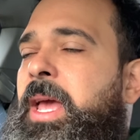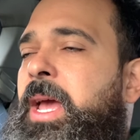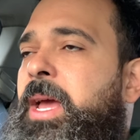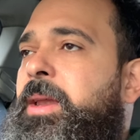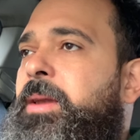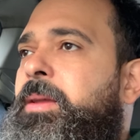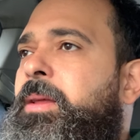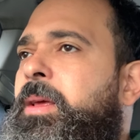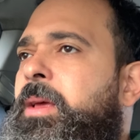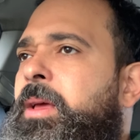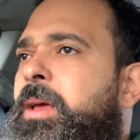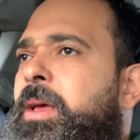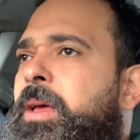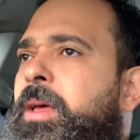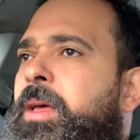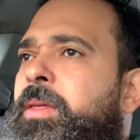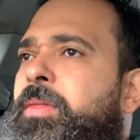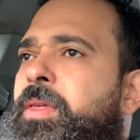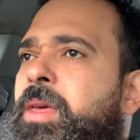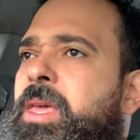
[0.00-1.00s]
and
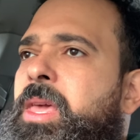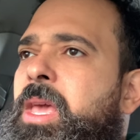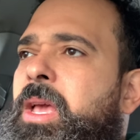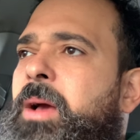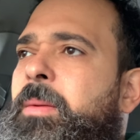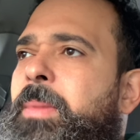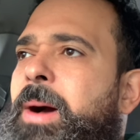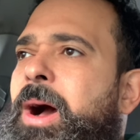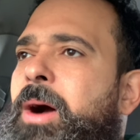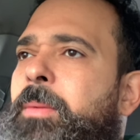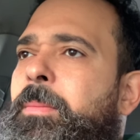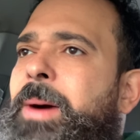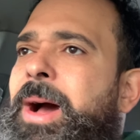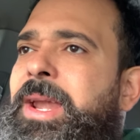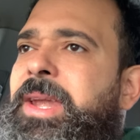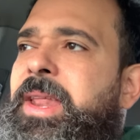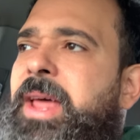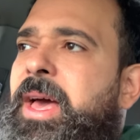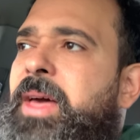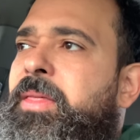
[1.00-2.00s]
thinking about
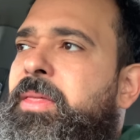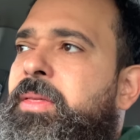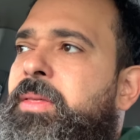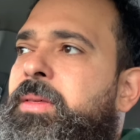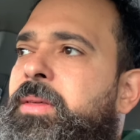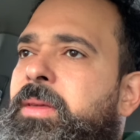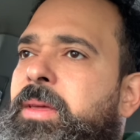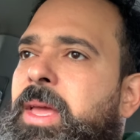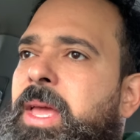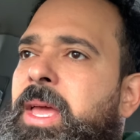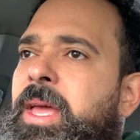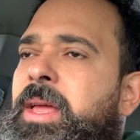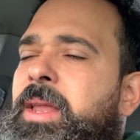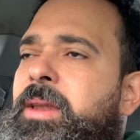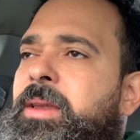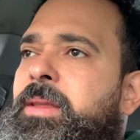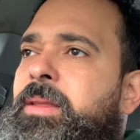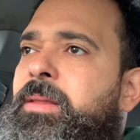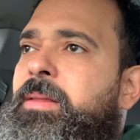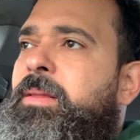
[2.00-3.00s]
my death
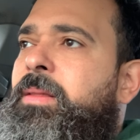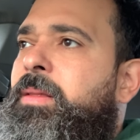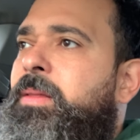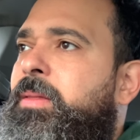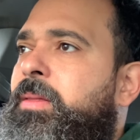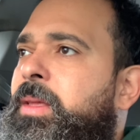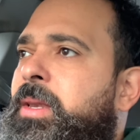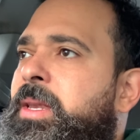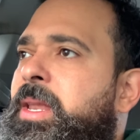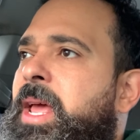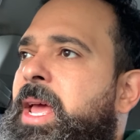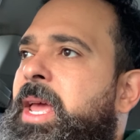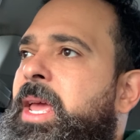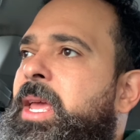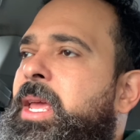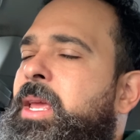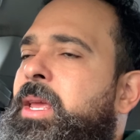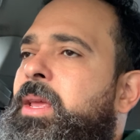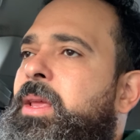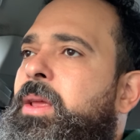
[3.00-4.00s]
and the
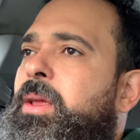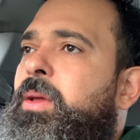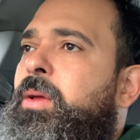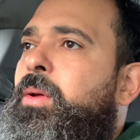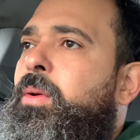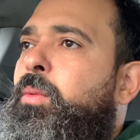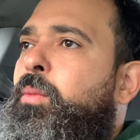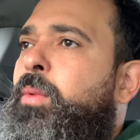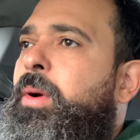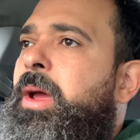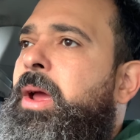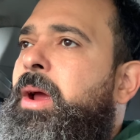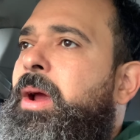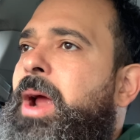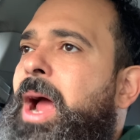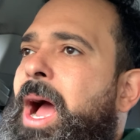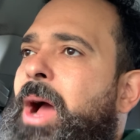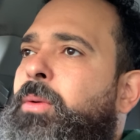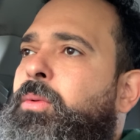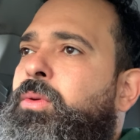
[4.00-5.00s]
day
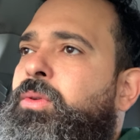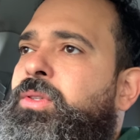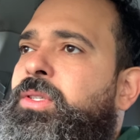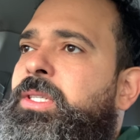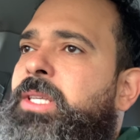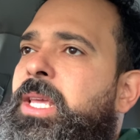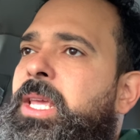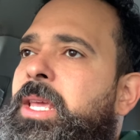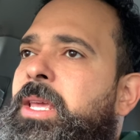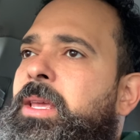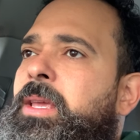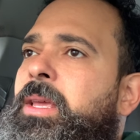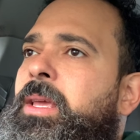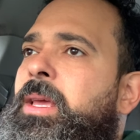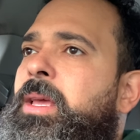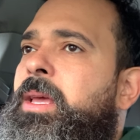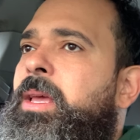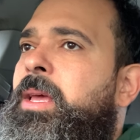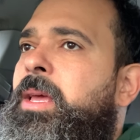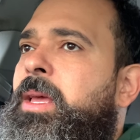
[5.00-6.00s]
where I will see
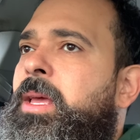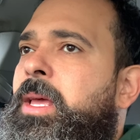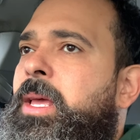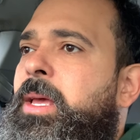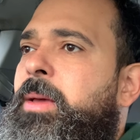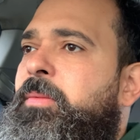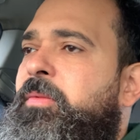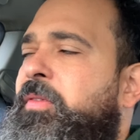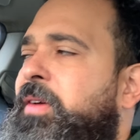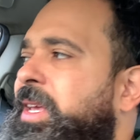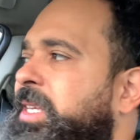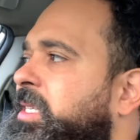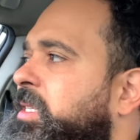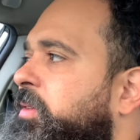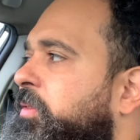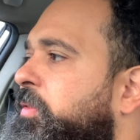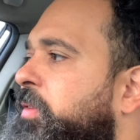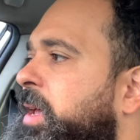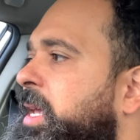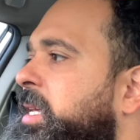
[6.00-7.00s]
him face
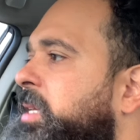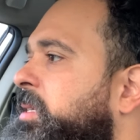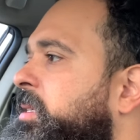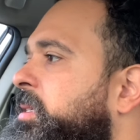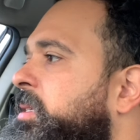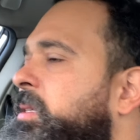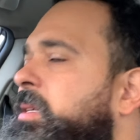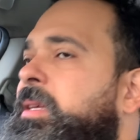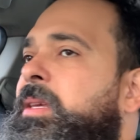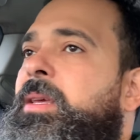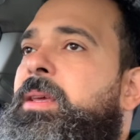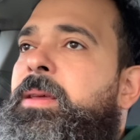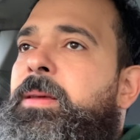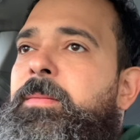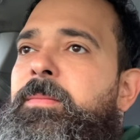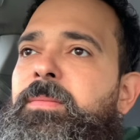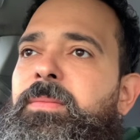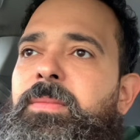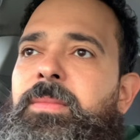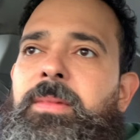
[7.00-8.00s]
to face.
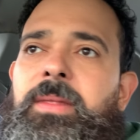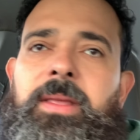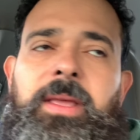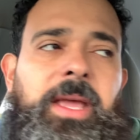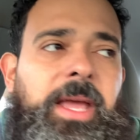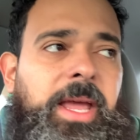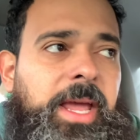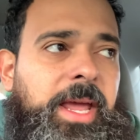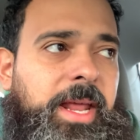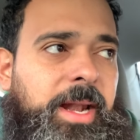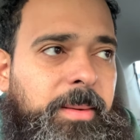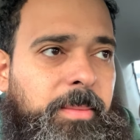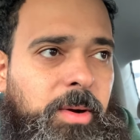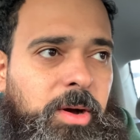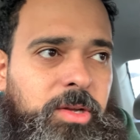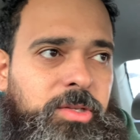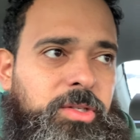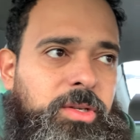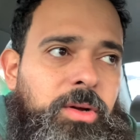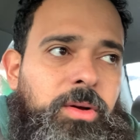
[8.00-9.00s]
And I'm
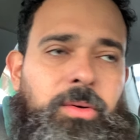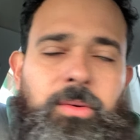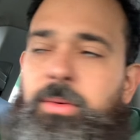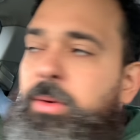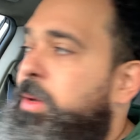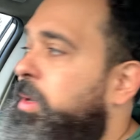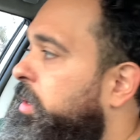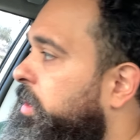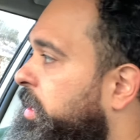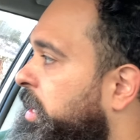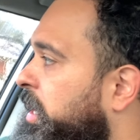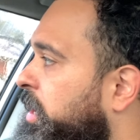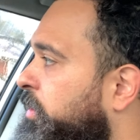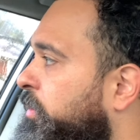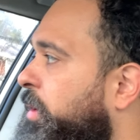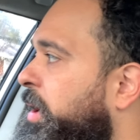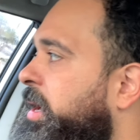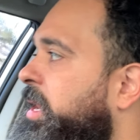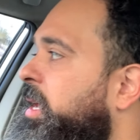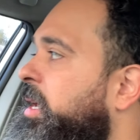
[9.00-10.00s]
also getting
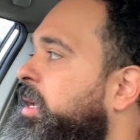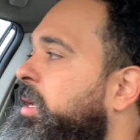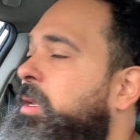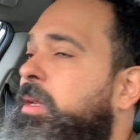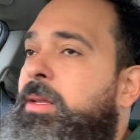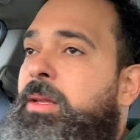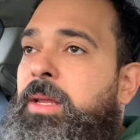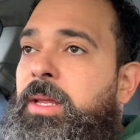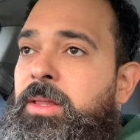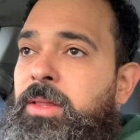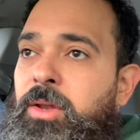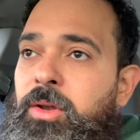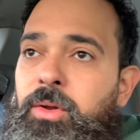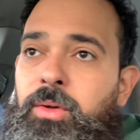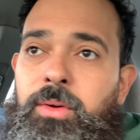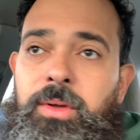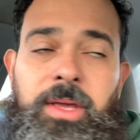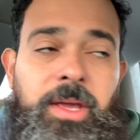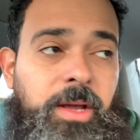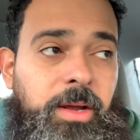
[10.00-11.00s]
ready in the
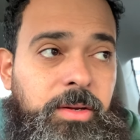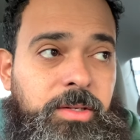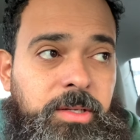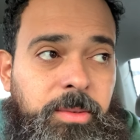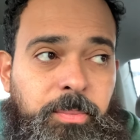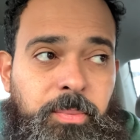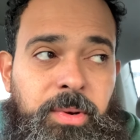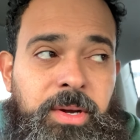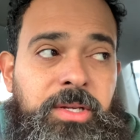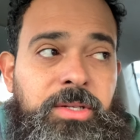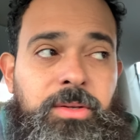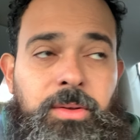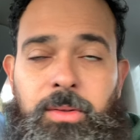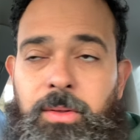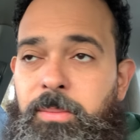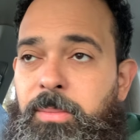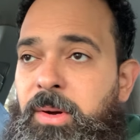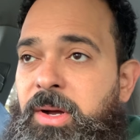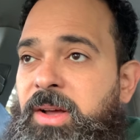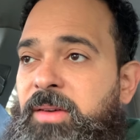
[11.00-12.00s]
new year to preach to
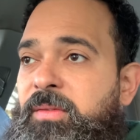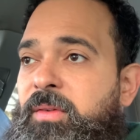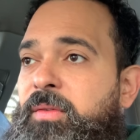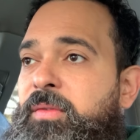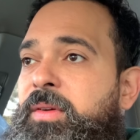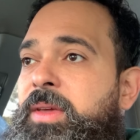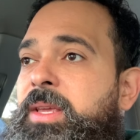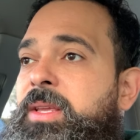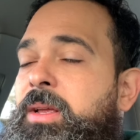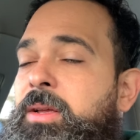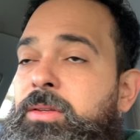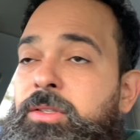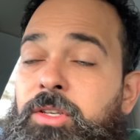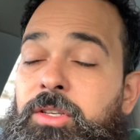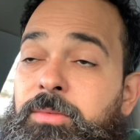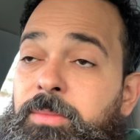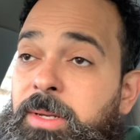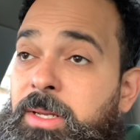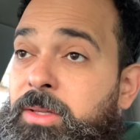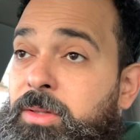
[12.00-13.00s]
the book of Ephes uh,
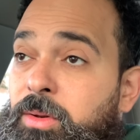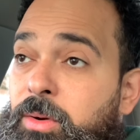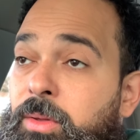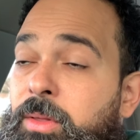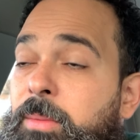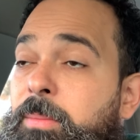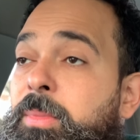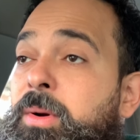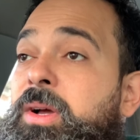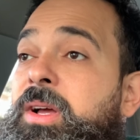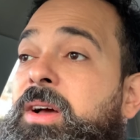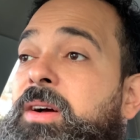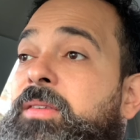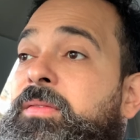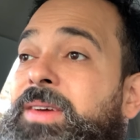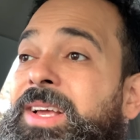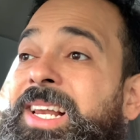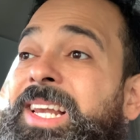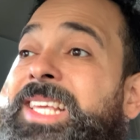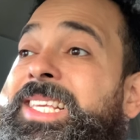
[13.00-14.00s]
excuse me, through the book
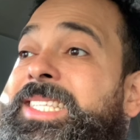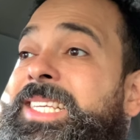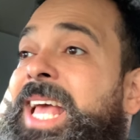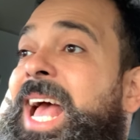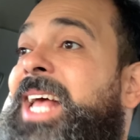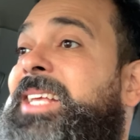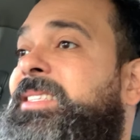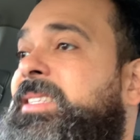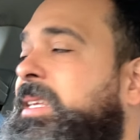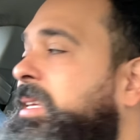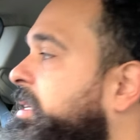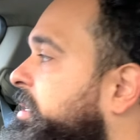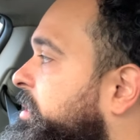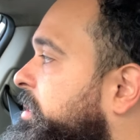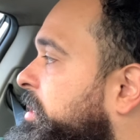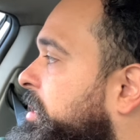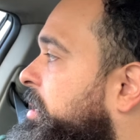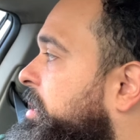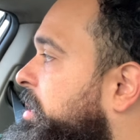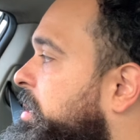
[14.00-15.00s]
of Ecclesiastes.